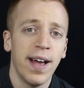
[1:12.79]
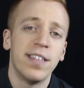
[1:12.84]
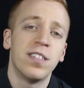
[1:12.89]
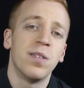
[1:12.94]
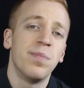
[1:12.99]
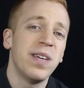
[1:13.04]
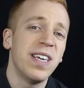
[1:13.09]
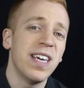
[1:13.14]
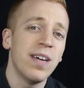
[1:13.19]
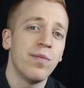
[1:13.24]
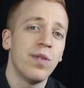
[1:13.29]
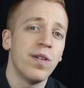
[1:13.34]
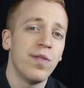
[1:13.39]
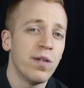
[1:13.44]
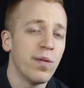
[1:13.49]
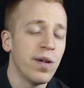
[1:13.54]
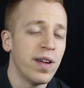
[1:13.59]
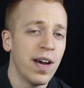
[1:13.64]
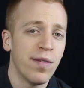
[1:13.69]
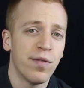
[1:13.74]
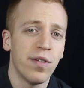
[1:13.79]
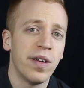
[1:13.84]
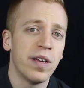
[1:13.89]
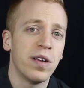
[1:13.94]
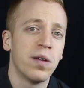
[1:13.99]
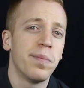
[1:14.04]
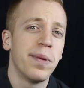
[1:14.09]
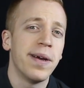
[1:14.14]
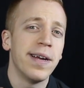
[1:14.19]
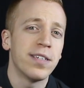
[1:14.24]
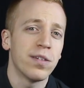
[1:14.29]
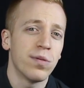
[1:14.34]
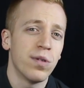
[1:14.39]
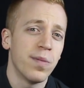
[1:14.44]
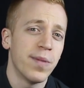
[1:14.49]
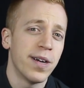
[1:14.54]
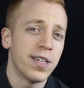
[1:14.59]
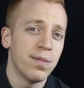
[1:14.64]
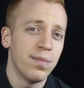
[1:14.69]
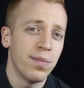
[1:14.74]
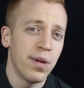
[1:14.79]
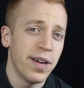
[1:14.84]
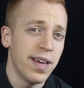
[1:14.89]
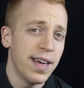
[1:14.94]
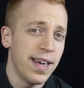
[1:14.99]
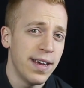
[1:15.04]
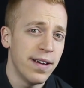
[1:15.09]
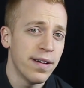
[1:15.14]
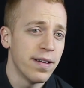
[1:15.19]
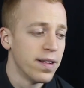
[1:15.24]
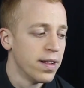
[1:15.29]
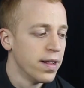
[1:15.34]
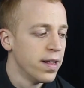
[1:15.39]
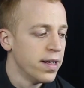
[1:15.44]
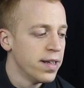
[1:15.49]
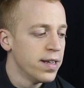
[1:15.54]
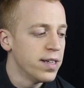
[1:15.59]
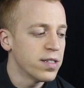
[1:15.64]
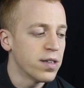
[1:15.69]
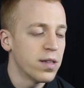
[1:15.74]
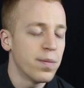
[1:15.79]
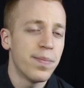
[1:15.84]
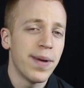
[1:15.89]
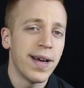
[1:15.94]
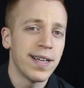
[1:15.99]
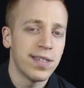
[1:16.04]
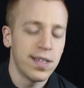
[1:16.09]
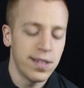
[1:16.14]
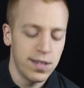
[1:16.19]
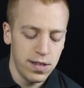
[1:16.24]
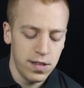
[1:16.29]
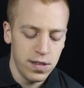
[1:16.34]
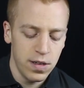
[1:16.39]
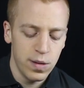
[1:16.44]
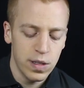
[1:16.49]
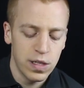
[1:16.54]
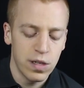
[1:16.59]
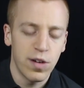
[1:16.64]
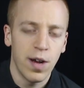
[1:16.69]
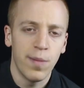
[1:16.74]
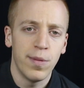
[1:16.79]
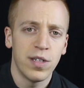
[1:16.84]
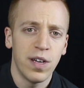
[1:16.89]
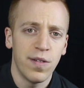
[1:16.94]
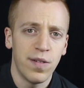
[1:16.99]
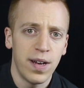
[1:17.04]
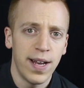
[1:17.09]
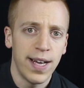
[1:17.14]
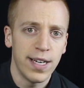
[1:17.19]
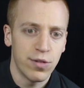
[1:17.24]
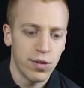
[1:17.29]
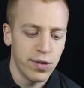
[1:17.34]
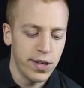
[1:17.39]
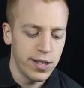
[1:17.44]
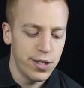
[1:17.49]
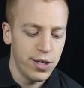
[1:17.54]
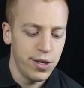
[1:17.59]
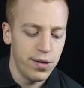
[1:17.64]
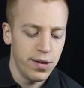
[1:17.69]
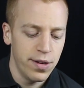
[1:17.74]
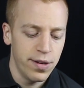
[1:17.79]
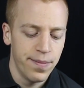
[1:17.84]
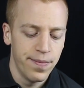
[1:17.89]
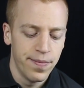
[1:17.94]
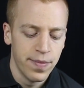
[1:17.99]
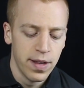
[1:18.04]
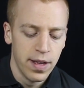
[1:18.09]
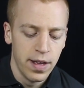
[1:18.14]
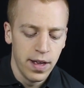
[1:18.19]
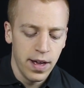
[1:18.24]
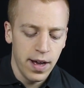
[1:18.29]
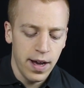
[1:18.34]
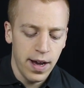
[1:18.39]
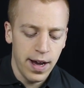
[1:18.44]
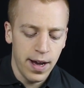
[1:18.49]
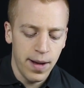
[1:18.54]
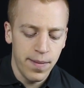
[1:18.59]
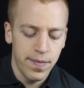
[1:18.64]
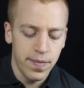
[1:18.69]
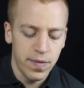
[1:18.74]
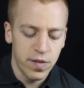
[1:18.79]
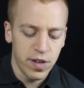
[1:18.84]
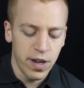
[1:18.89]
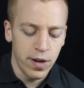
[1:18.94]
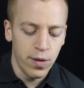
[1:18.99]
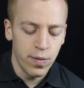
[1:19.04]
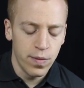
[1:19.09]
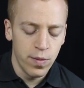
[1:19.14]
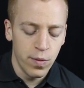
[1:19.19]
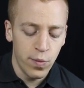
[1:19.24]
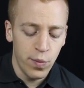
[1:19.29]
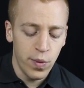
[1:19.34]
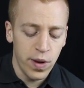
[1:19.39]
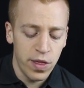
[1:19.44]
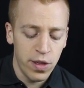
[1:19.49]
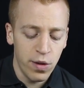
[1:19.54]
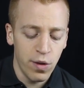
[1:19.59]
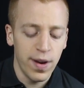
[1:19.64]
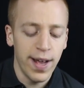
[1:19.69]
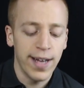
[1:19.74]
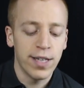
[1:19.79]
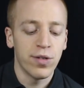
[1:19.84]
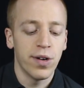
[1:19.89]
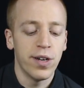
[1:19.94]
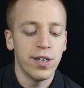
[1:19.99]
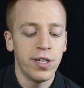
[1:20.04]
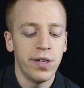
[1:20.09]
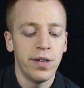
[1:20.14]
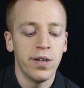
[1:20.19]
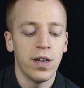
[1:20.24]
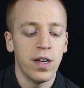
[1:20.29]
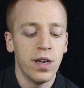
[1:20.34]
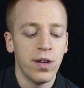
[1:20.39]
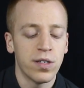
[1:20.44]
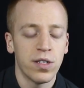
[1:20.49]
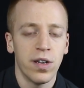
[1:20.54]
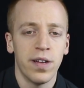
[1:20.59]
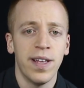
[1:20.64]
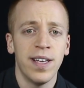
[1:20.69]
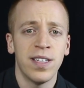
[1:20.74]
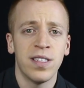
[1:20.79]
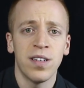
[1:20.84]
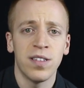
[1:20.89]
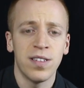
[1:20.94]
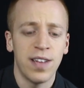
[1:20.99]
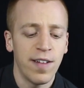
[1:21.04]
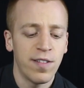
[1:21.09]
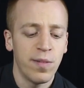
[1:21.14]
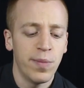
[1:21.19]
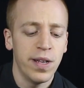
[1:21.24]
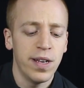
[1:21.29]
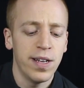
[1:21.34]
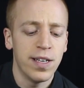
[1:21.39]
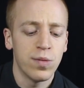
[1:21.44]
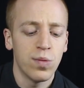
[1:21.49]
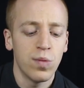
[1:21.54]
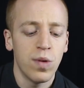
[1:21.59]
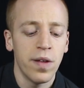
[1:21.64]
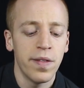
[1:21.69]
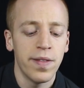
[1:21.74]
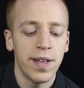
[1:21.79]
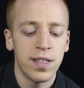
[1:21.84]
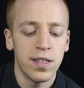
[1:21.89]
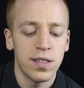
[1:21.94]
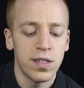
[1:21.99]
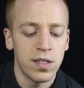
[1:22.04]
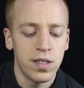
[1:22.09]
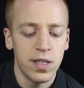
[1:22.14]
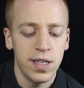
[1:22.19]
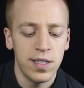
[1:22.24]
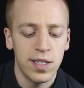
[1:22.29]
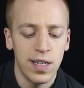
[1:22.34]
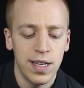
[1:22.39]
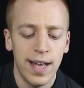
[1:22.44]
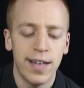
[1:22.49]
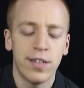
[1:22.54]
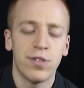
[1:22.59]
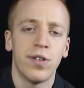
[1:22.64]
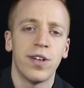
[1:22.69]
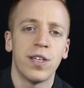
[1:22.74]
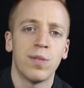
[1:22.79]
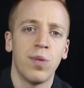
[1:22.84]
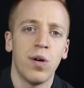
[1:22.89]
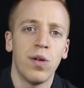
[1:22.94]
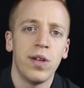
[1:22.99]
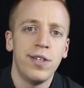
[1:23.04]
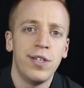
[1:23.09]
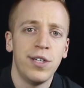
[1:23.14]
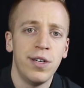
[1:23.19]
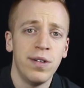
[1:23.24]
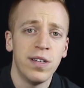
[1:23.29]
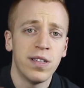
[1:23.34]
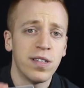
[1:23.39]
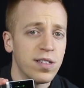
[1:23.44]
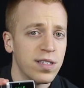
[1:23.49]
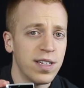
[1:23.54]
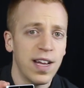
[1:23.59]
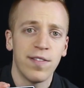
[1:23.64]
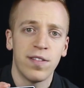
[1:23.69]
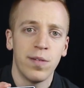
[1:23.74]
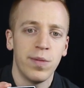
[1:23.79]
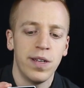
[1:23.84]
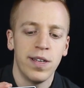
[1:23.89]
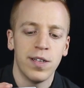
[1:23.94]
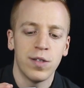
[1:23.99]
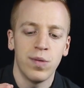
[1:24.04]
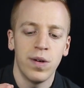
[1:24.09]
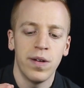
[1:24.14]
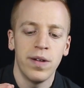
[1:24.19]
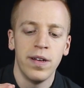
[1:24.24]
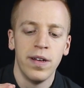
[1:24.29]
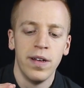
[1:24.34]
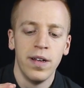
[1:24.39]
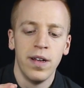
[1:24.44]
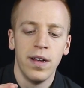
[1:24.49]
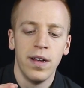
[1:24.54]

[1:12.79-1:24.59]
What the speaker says: And to begin with, you won't have very good pitch, I would imagine, by ear. So the best thing to do is to grab yourself an electronic tuner. So with your electronic tuner, it looks like this. Doesn't have to be this one. This is a TC Electronics Polytune. It doesn't have to be this one.